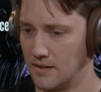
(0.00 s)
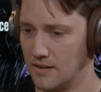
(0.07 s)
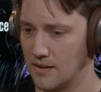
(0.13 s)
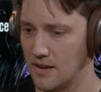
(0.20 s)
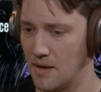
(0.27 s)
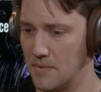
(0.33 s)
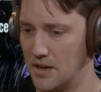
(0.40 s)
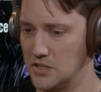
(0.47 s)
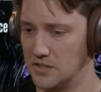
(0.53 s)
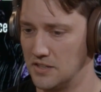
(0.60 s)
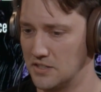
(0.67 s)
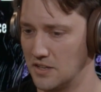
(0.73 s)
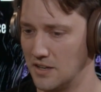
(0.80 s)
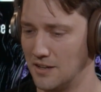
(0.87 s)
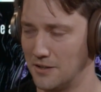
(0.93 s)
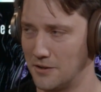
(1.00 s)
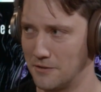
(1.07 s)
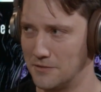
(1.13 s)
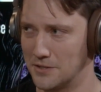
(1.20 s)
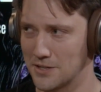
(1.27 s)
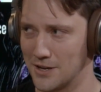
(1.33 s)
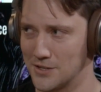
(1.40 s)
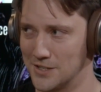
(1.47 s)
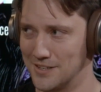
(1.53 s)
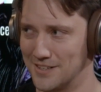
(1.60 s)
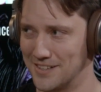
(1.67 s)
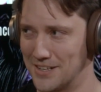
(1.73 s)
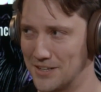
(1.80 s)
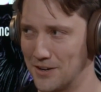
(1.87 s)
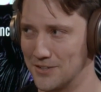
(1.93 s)
I imagine there's a lot of discussion
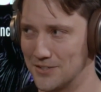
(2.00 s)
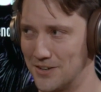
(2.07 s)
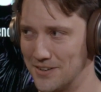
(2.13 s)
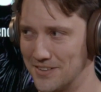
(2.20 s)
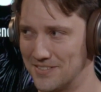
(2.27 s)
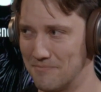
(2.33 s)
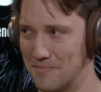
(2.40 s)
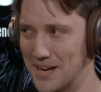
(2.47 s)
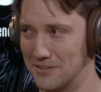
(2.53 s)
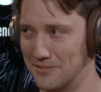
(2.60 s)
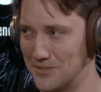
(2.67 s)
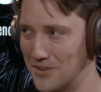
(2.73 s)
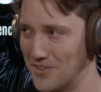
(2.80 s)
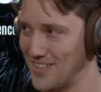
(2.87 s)
that goes on back and forth.